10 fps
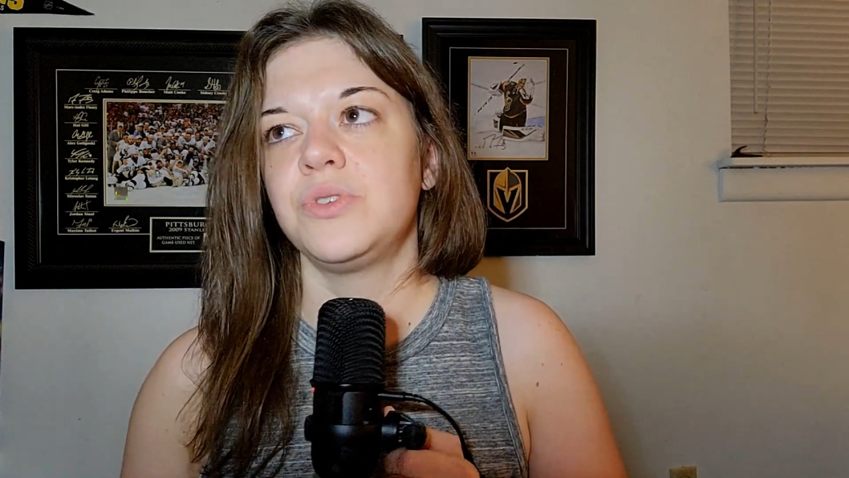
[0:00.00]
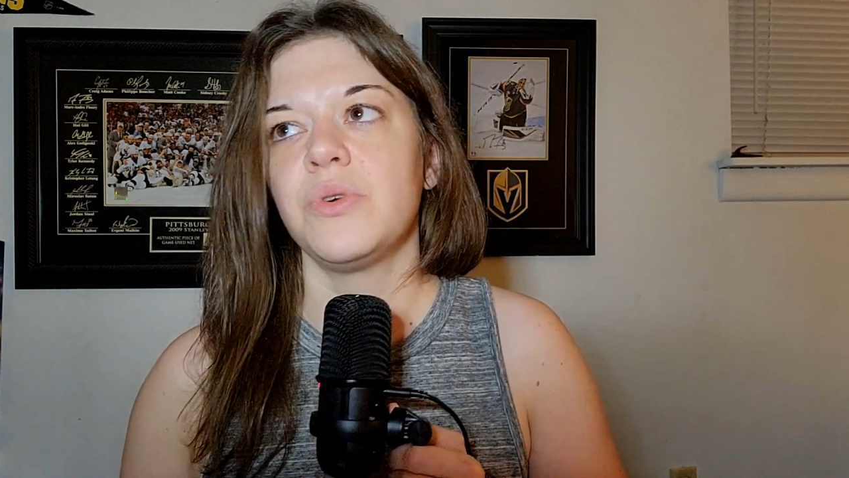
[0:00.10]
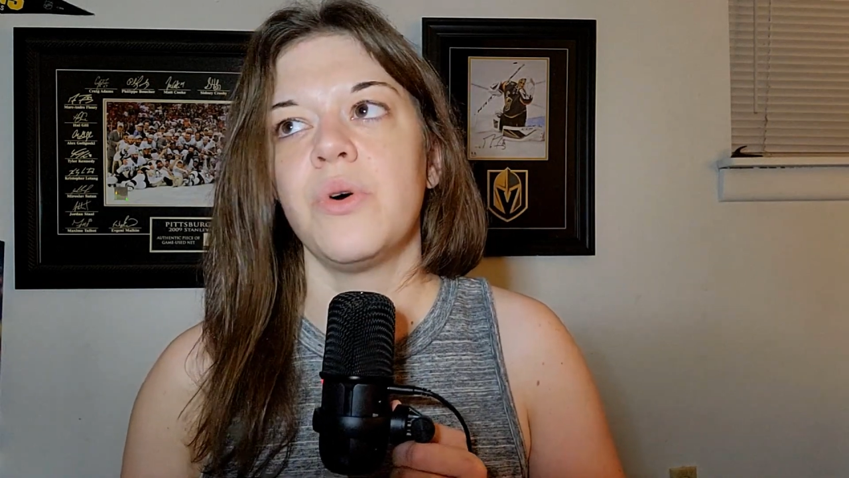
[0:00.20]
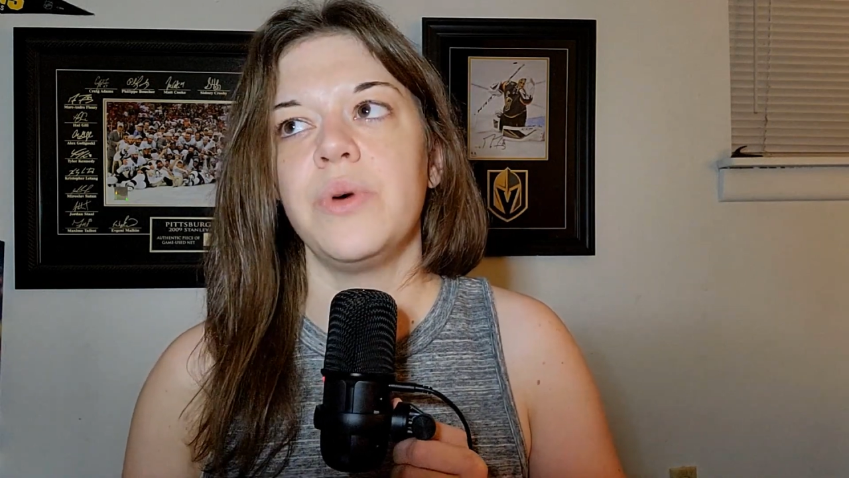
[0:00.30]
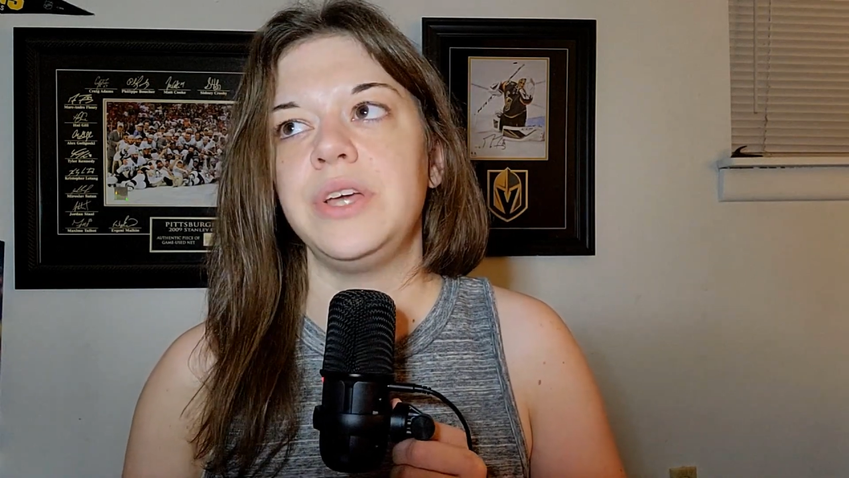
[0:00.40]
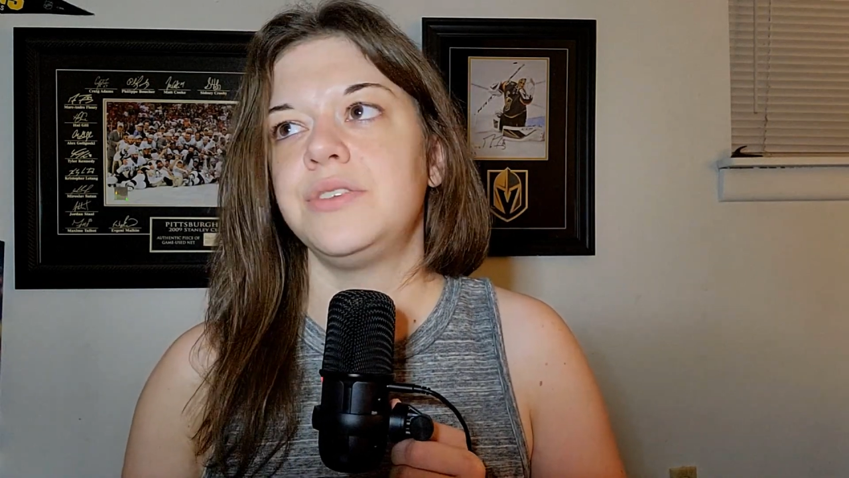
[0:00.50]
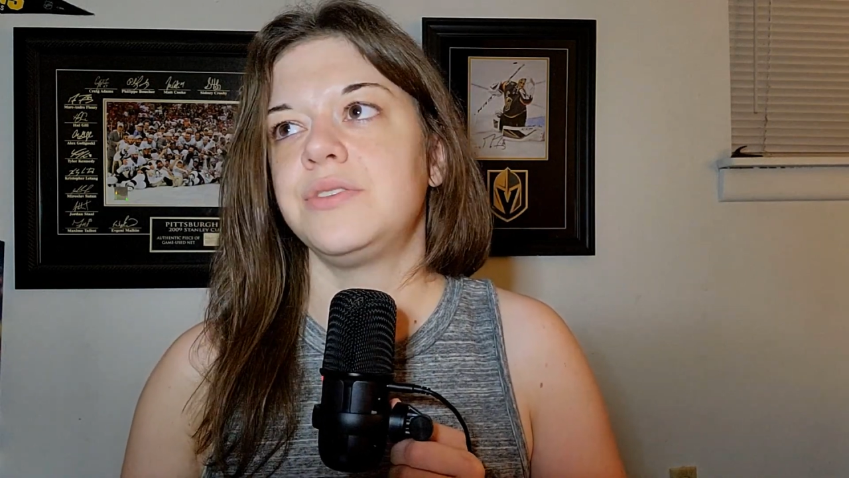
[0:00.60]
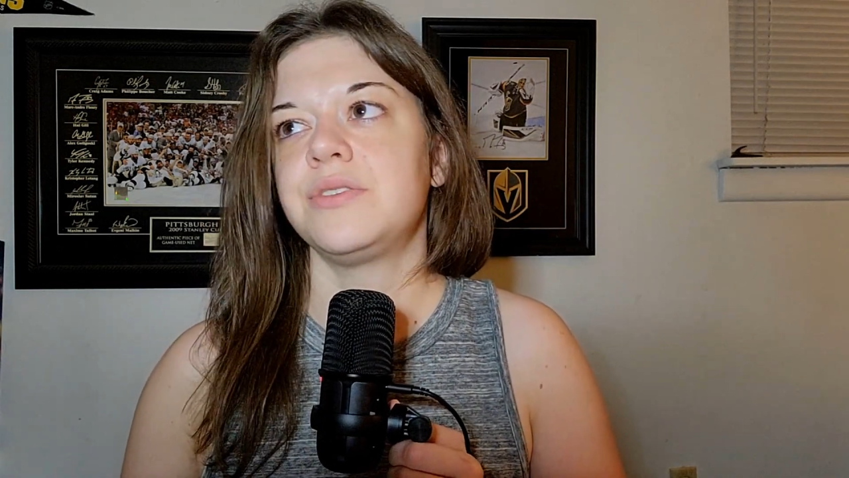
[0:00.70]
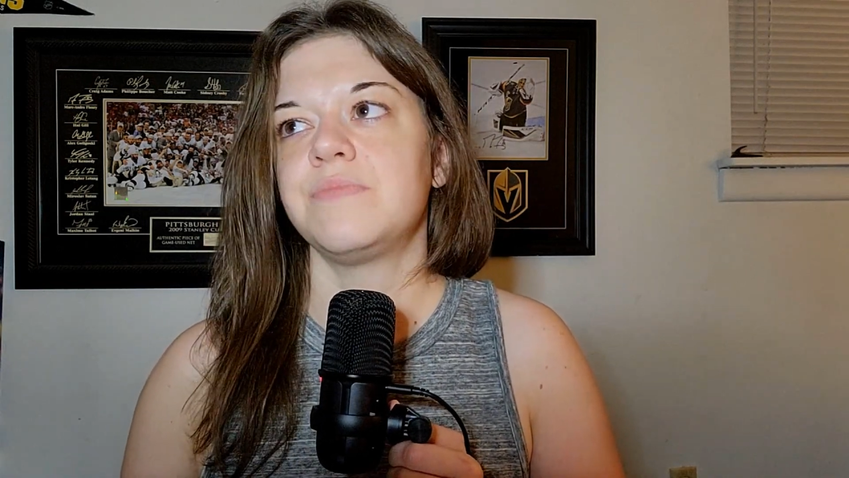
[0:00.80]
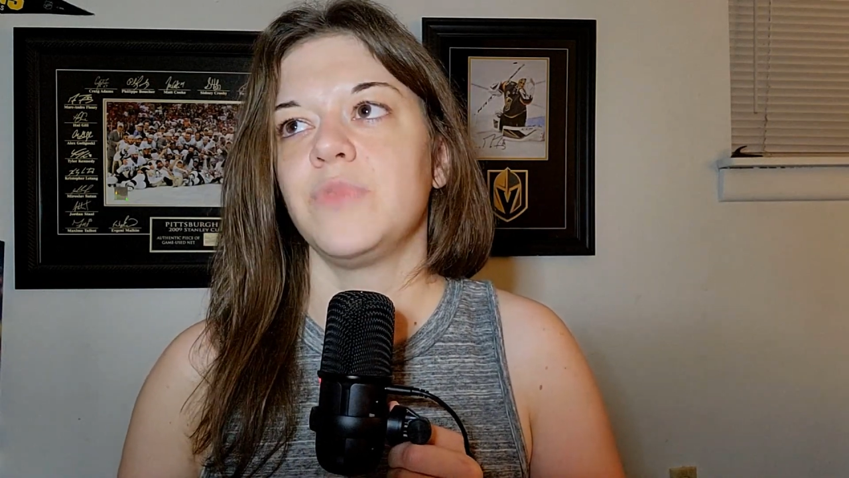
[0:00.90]

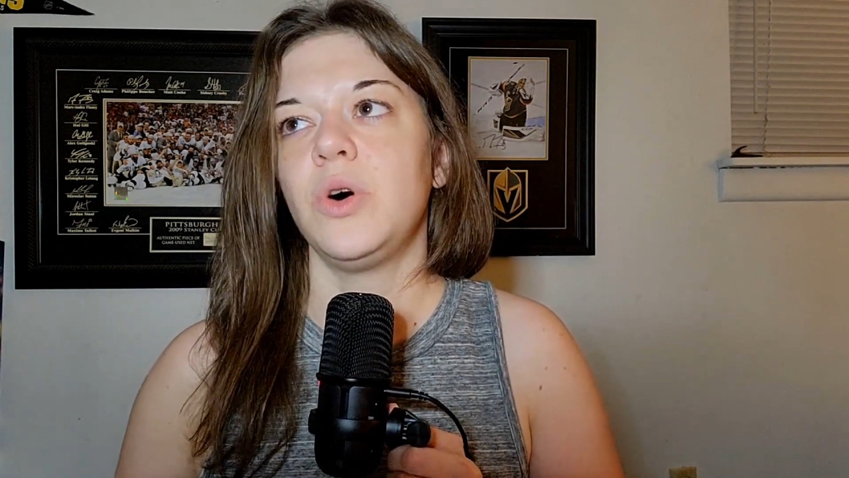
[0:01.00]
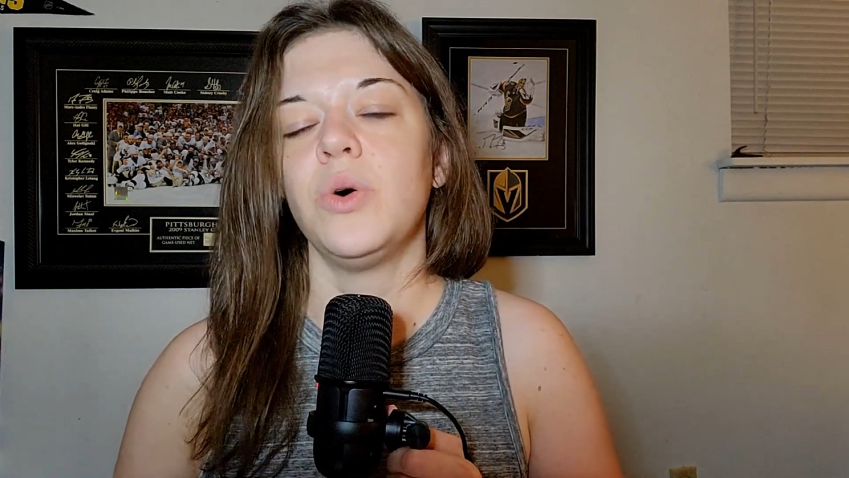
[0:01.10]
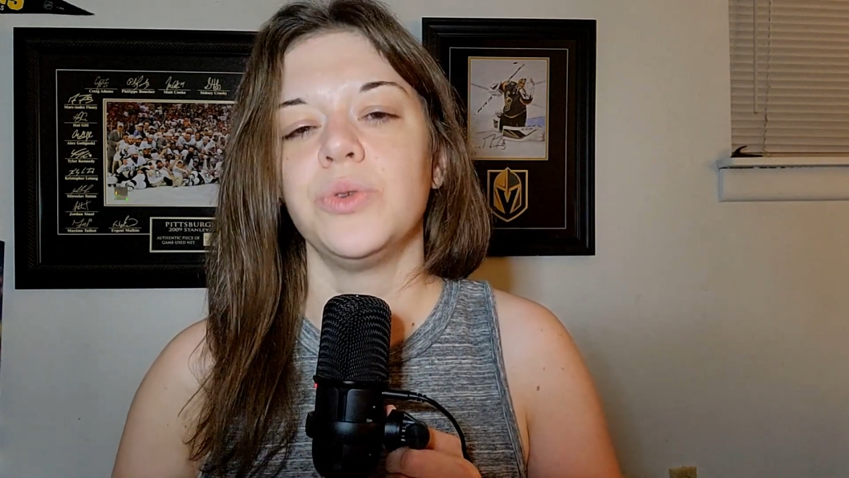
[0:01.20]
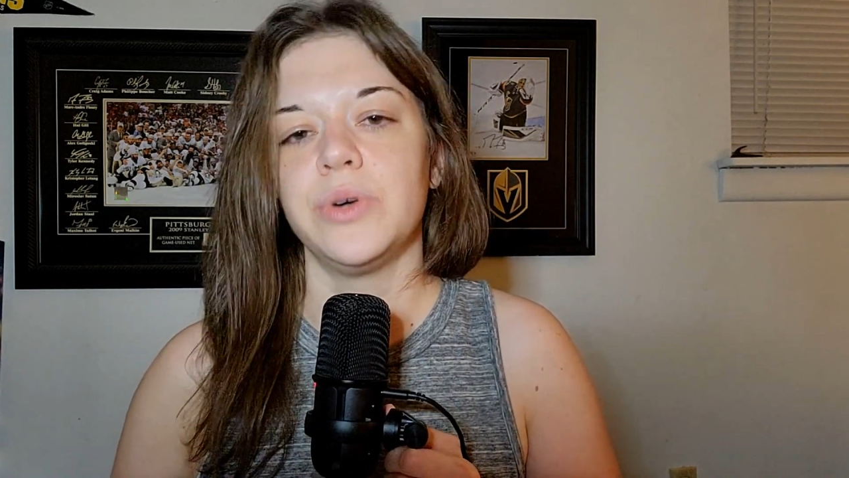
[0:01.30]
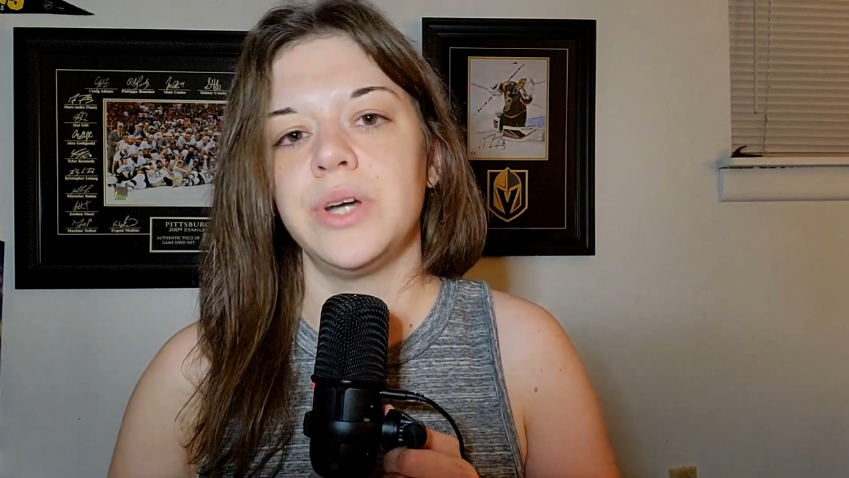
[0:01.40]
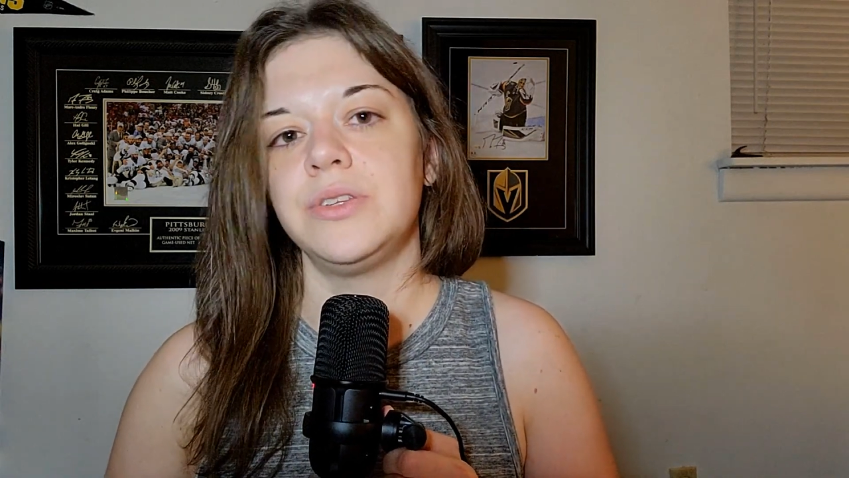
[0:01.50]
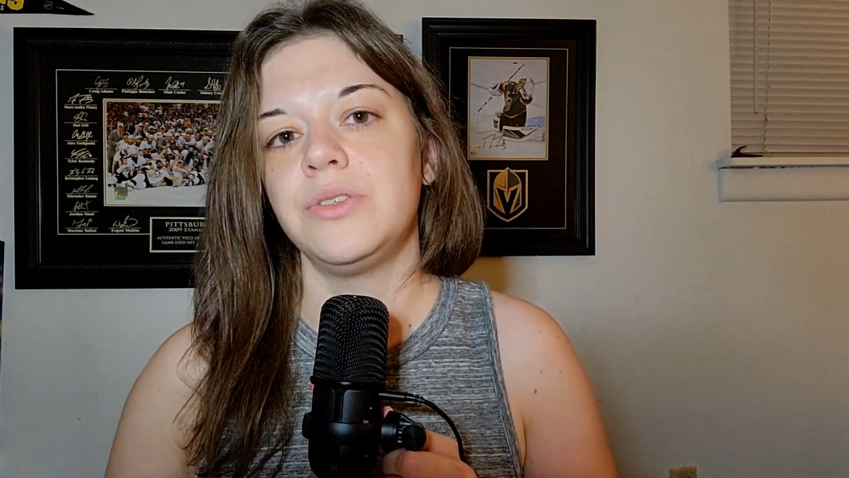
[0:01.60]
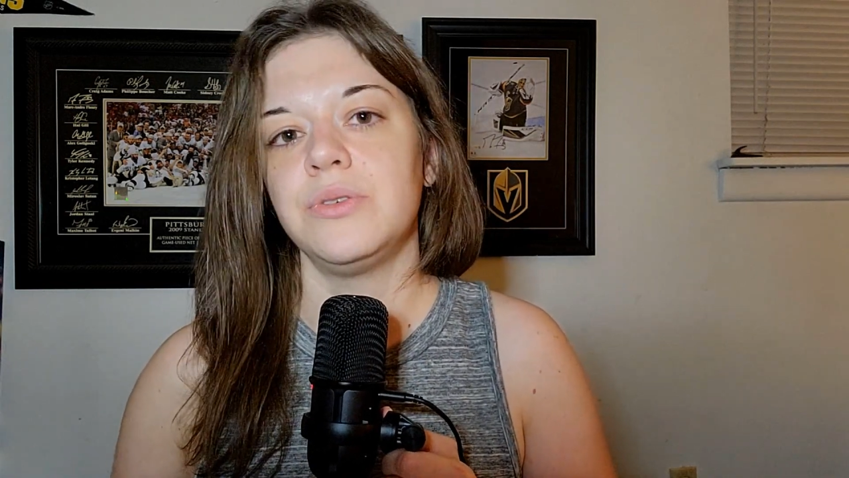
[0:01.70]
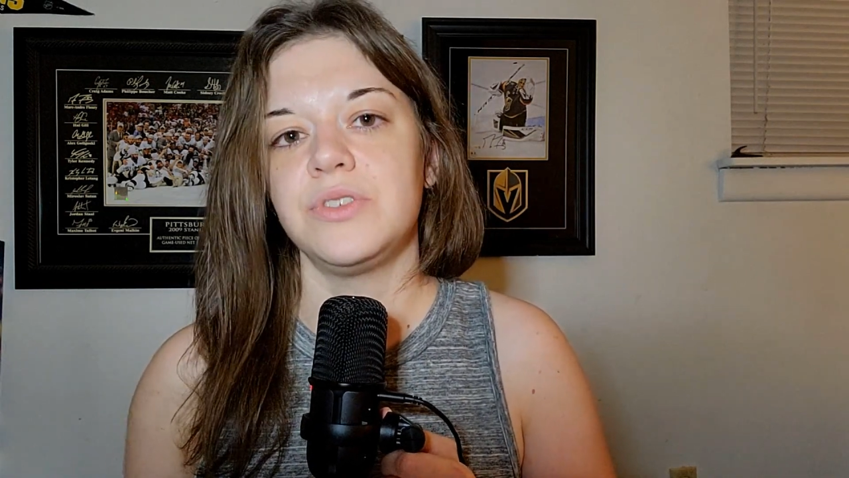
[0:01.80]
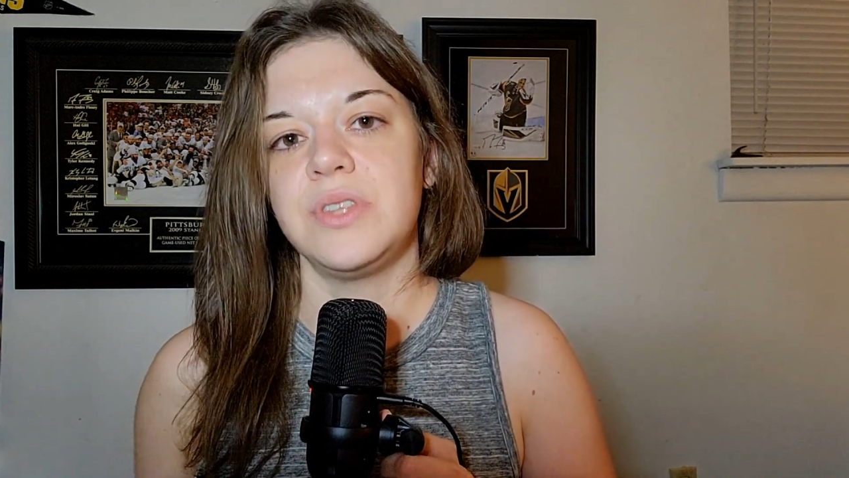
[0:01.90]
always hold on to
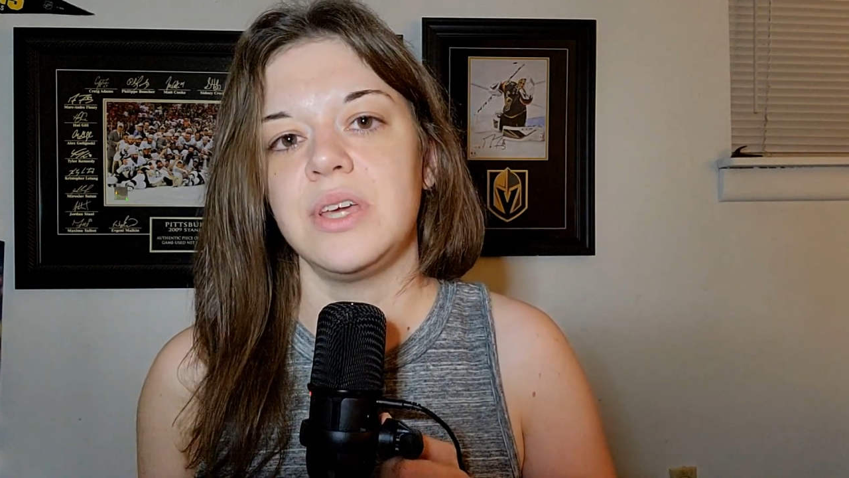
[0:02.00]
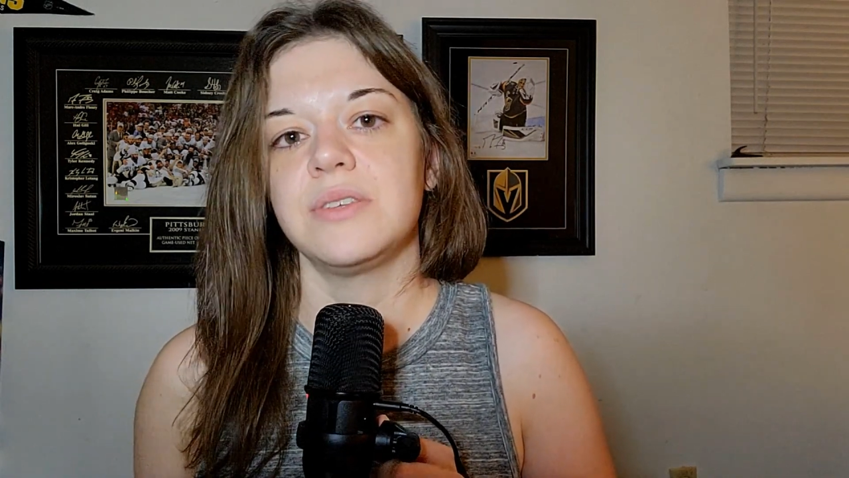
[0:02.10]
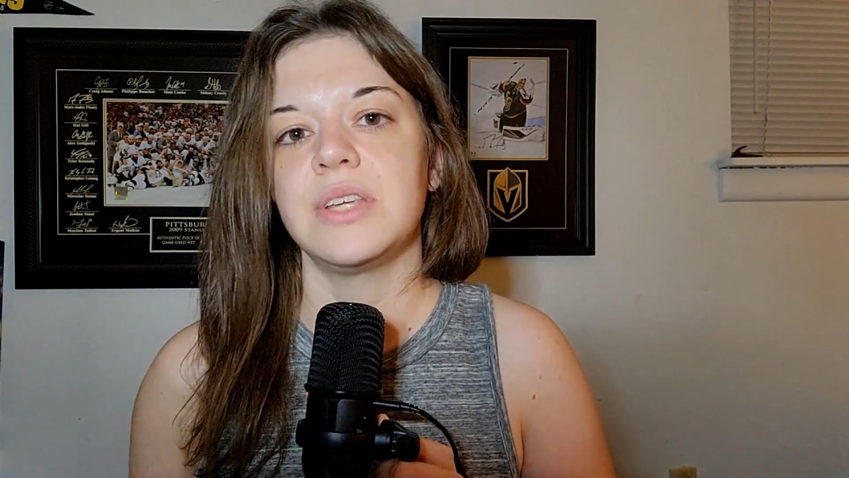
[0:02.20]
those things